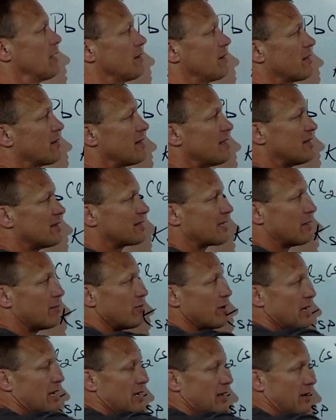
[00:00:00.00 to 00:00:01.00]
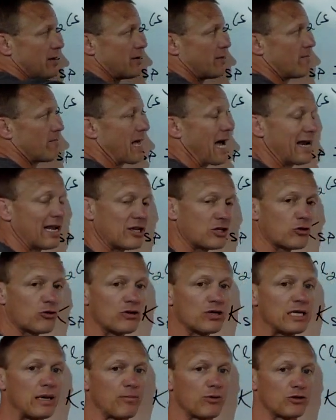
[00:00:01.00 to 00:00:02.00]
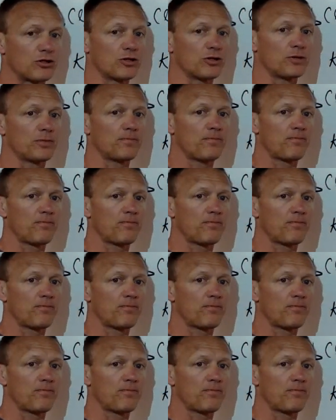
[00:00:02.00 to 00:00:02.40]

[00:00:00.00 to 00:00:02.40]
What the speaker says: that these can be at a certain temperature.